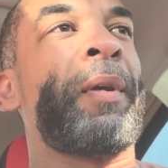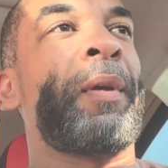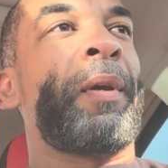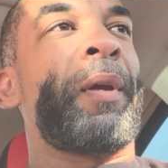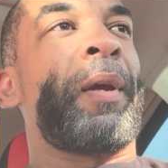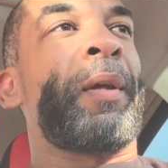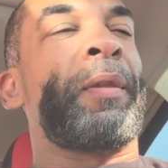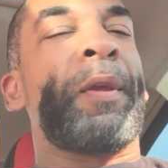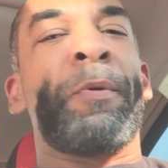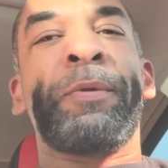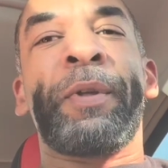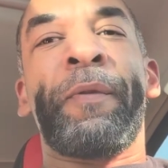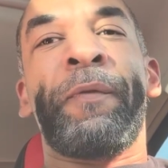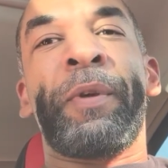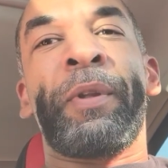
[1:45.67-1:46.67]
And
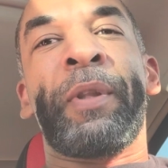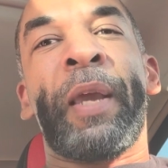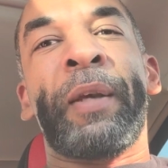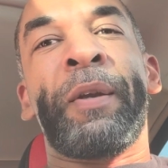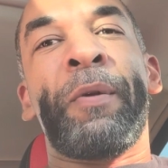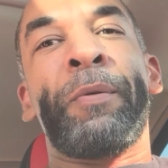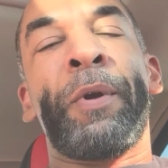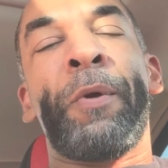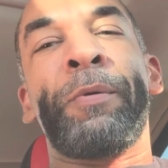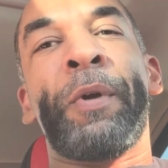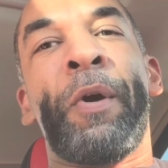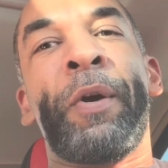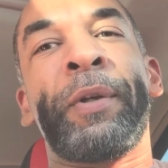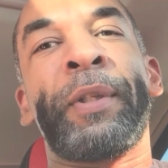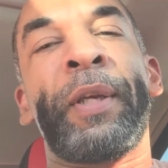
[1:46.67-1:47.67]
those of you that don't know, the
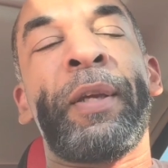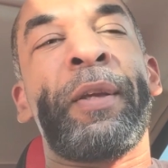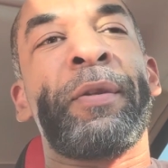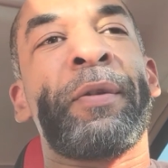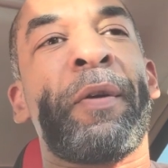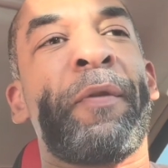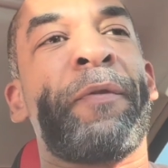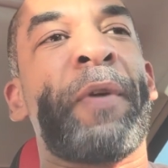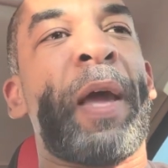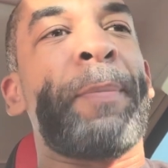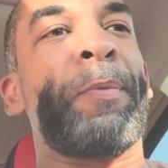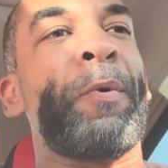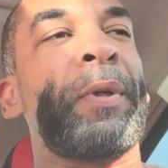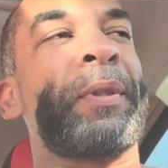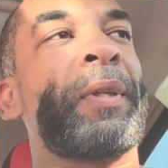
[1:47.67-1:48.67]
RTs are
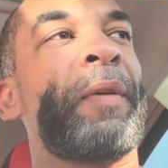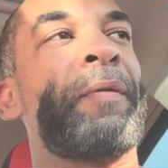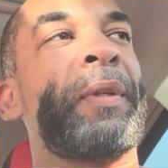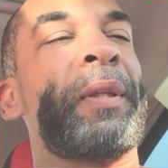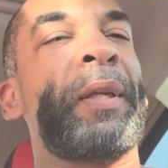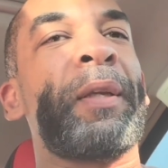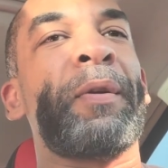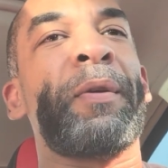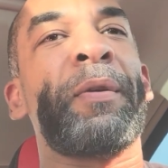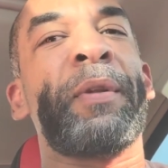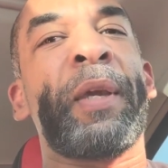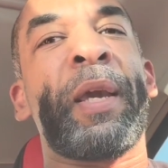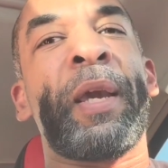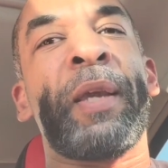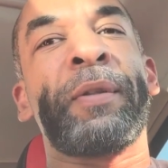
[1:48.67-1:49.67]
5.7 liter.
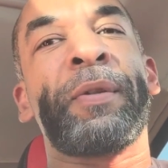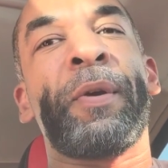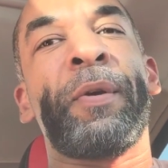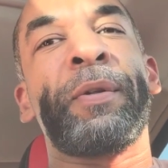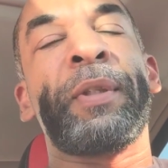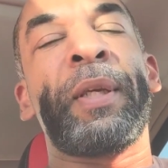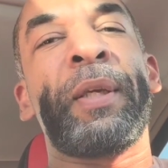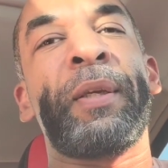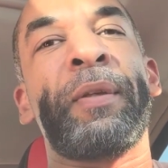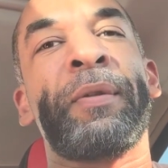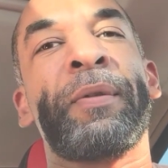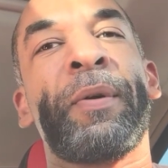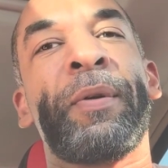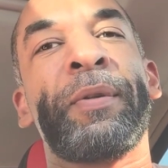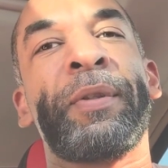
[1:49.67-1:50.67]
The
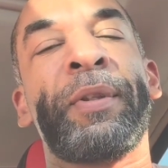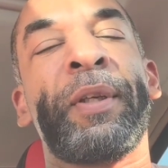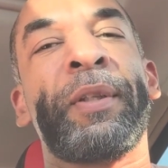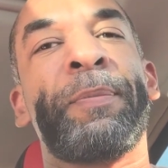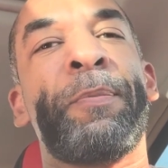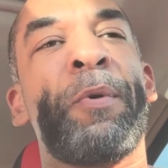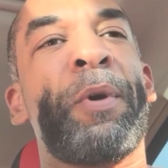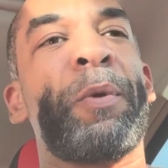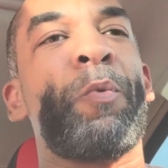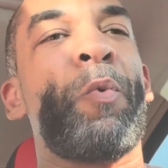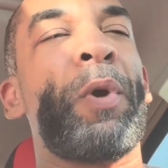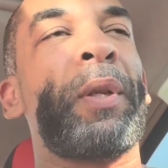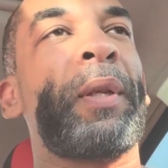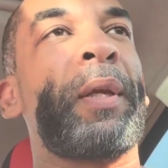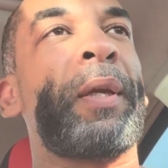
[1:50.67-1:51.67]
SRTs are
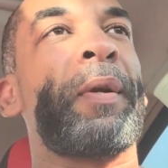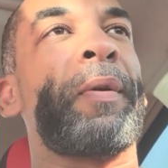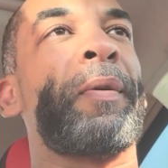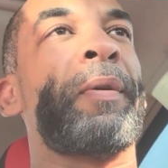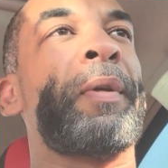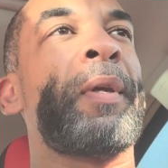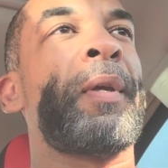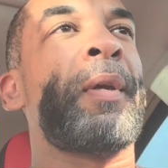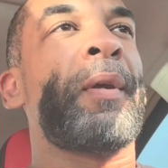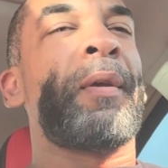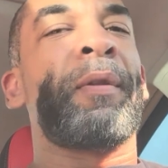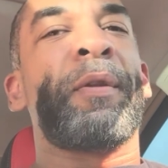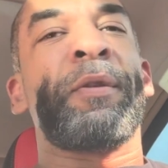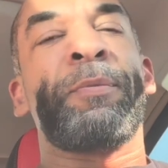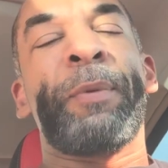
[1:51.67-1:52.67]
6.1 liter.
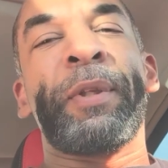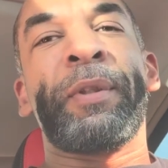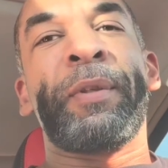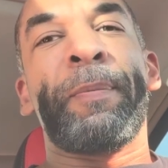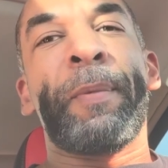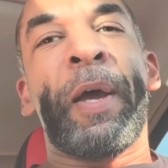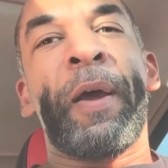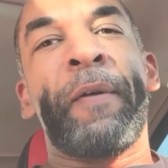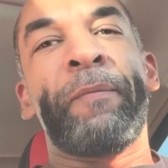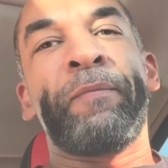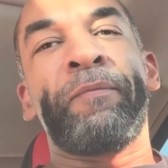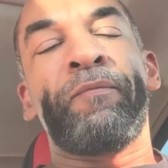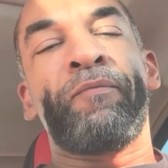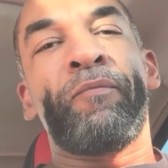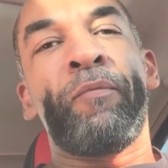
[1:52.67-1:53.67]
There's been
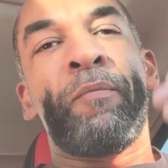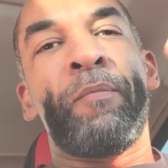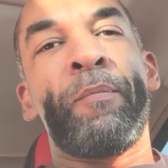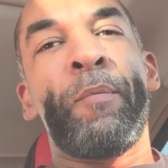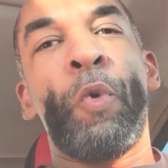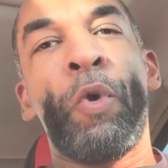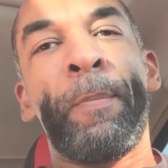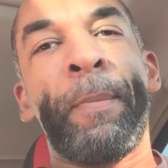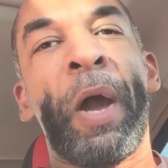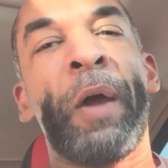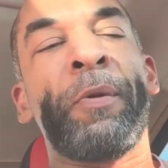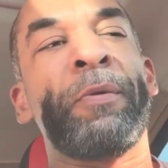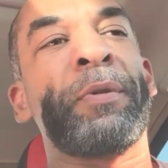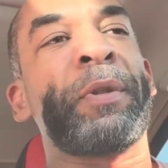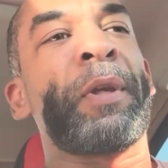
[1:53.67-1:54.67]
some more
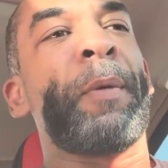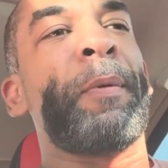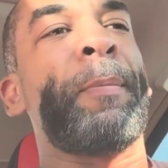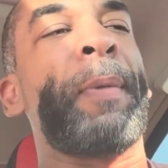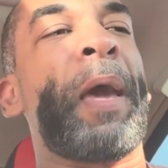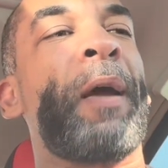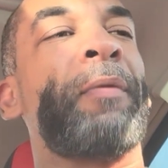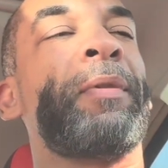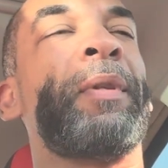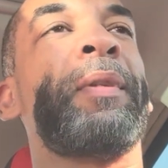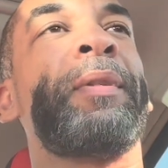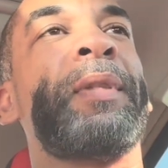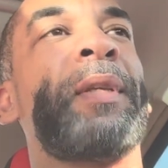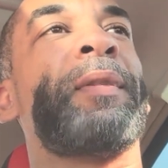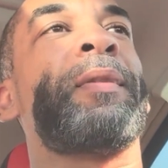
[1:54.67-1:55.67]
models come about
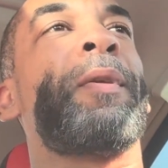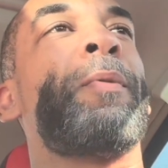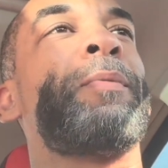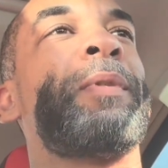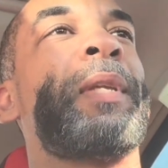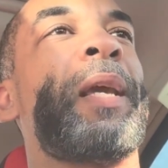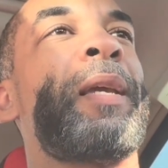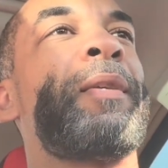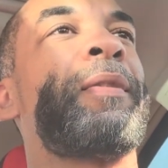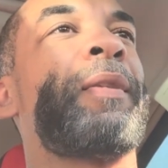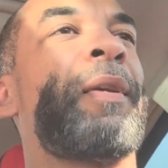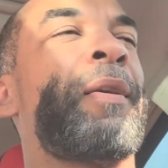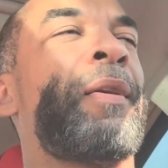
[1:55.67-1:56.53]
since those days.